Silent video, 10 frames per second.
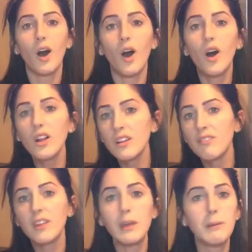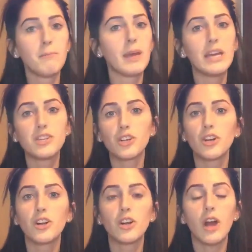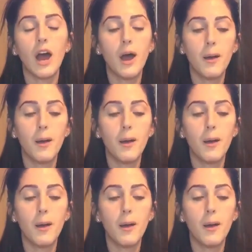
all of the major